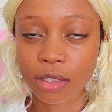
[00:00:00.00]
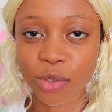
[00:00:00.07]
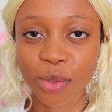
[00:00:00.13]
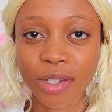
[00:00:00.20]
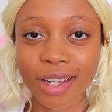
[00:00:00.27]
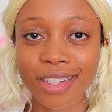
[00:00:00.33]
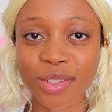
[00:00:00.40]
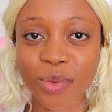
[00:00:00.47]

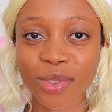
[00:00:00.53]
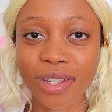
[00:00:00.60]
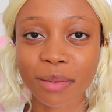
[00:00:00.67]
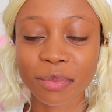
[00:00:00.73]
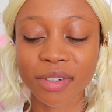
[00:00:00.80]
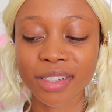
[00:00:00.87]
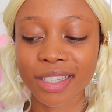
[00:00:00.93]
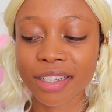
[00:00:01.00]
you guys will
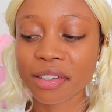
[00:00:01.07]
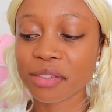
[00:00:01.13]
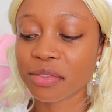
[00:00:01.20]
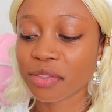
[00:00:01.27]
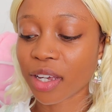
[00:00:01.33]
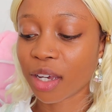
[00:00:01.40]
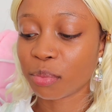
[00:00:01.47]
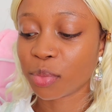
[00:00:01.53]
not believe.
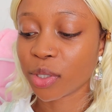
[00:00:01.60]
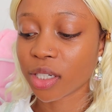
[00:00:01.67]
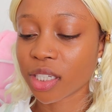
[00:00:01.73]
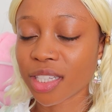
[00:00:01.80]
I put